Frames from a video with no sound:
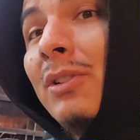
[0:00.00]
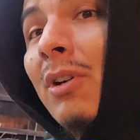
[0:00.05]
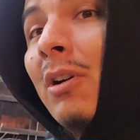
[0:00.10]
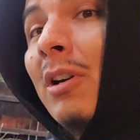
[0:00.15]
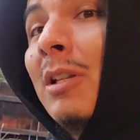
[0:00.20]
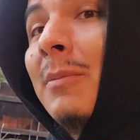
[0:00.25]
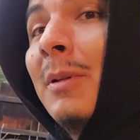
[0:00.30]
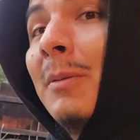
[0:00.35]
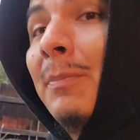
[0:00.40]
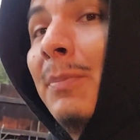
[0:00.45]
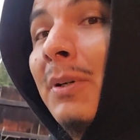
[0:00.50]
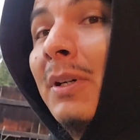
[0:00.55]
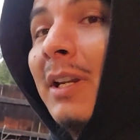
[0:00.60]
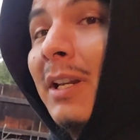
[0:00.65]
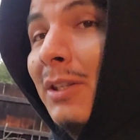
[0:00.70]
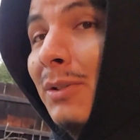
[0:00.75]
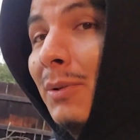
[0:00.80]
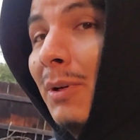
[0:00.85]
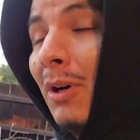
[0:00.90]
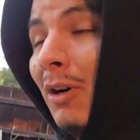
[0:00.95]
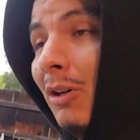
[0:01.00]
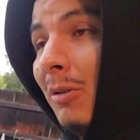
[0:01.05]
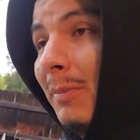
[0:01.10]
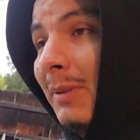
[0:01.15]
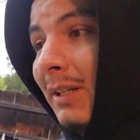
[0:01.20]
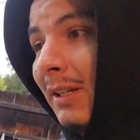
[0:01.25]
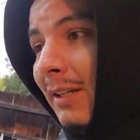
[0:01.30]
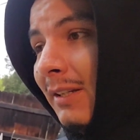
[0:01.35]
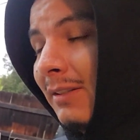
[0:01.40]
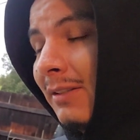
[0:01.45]
has already been put into an
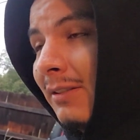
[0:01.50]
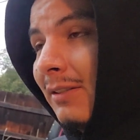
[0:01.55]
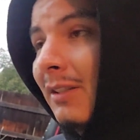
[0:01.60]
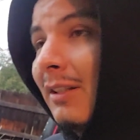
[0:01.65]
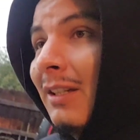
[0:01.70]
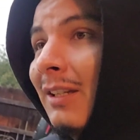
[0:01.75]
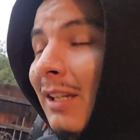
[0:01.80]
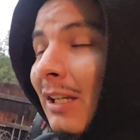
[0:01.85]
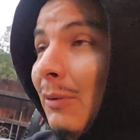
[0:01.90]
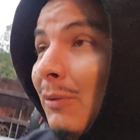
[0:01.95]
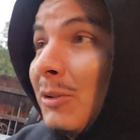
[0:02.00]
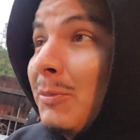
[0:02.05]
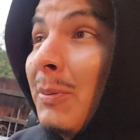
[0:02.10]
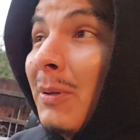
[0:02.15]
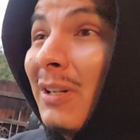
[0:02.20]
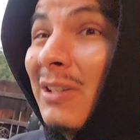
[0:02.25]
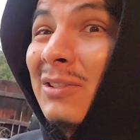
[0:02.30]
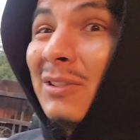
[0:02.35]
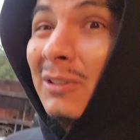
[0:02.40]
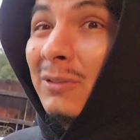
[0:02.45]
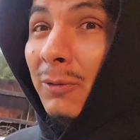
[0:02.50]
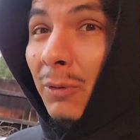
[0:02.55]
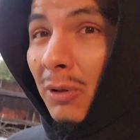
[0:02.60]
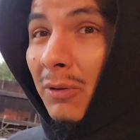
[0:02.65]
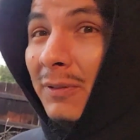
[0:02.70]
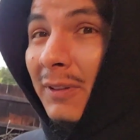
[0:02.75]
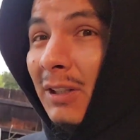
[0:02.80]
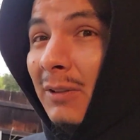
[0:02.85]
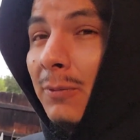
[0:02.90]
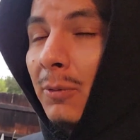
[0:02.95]
OBS. It was put into a
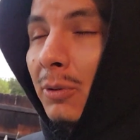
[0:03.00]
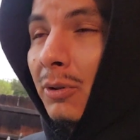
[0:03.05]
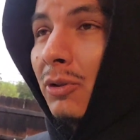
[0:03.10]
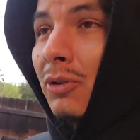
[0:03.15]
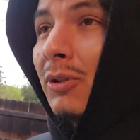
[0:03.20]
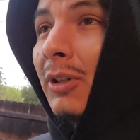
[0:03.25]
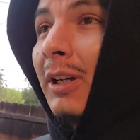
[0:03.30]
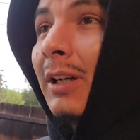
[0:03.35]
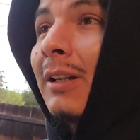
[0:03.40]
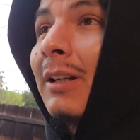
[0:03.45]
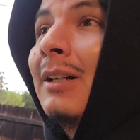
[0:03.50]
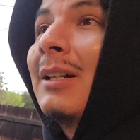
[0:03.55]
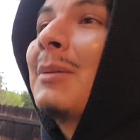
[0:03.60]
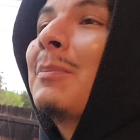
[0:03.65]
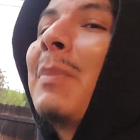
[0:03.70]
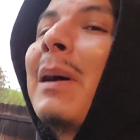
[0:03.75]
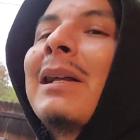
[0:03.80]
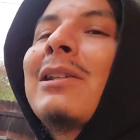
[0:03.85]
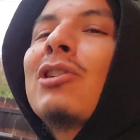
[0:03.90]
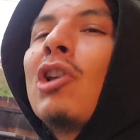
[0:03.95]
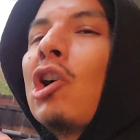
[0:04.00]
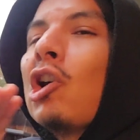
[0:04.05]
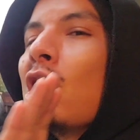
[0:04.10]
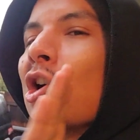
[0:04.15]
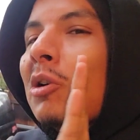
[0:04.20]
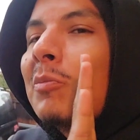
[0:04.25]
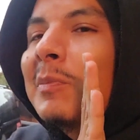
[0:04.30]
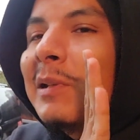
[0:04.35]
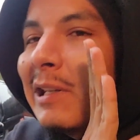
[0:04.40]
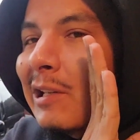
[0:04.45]
454 truck by
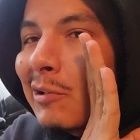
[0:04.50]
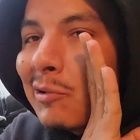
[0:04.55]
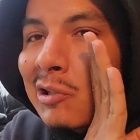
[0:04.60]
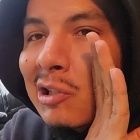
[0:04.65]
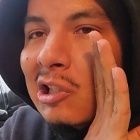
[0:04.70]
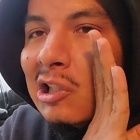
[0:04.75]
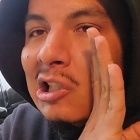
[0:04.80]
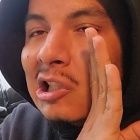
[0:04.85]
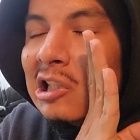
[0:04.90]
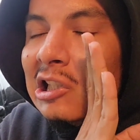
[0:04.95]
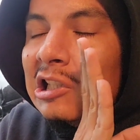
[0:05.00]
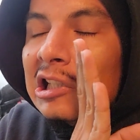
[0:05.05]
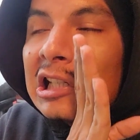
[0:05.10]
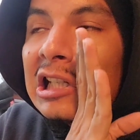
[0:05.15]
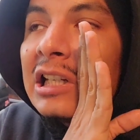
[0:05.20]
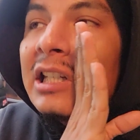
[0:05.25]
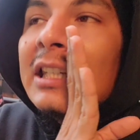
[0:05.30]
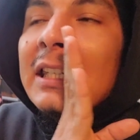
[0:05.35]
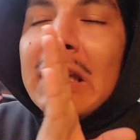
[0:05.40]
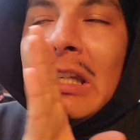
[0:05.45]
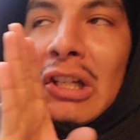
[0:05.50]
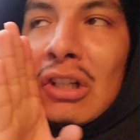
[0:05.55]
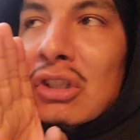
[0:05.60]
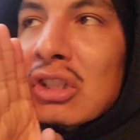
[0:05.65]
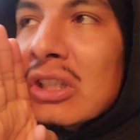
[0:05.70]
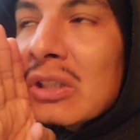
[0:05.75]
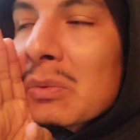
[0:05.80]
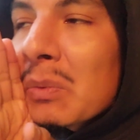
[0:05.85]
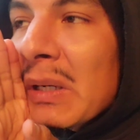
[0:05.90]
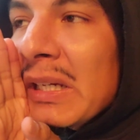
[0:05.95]
Tom Nelson
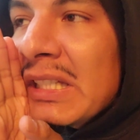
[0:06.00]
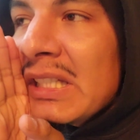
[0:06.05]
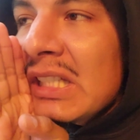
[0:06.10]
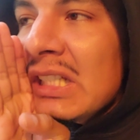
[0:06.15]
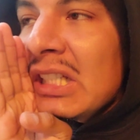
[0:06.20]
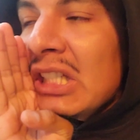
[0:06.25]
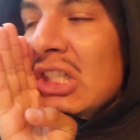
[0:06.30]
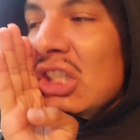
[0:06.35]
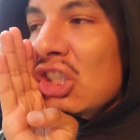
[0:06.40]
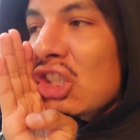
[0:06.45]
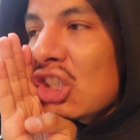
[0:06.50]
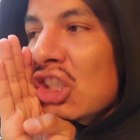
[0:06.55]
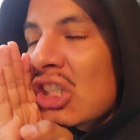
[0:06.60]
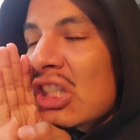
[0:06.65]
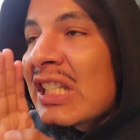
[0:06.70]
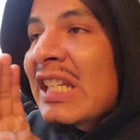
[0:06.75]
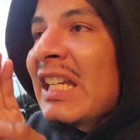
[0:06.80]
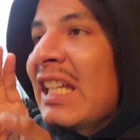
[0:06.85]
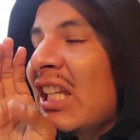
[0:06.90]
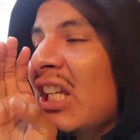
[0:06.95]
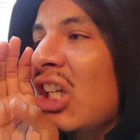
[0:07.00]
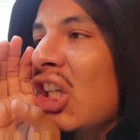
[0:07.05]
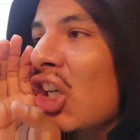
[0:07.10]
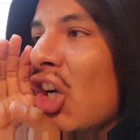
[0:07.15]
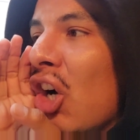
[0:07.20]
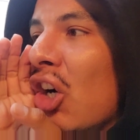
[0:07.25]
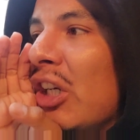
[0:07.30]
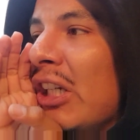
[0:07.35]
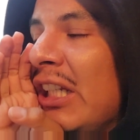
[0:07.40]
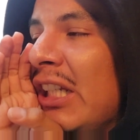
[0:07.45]
Racing Engines,
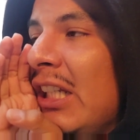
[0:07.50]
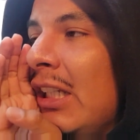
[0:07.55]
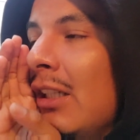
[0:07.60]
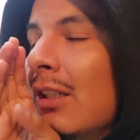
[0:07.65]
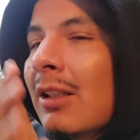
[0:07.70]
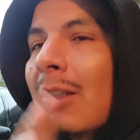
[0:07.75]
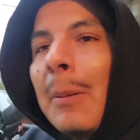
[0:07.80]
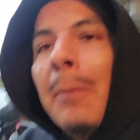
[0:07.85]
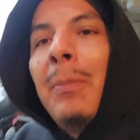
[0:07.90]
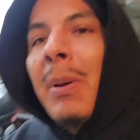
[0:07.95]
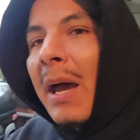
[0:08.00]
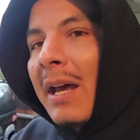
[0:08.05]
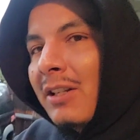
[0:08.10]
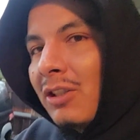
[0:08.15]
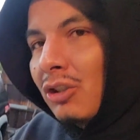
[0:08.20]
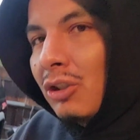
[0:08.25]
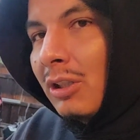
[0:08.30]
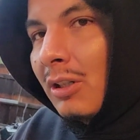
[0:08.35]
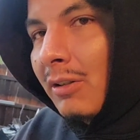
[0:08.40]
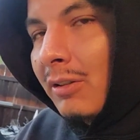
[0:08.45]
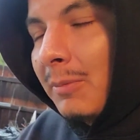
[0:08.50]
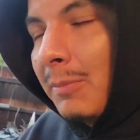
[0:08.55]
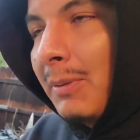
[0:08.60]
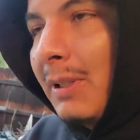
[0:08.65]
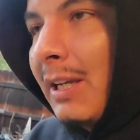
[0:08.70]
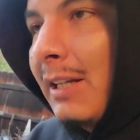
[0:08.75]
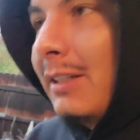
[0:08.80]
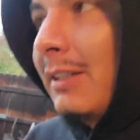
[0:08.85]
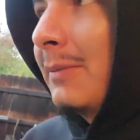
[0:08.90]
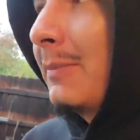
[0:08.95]
NRE, the baddest shit on the
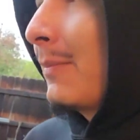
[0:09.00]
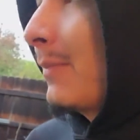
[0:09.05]
planet.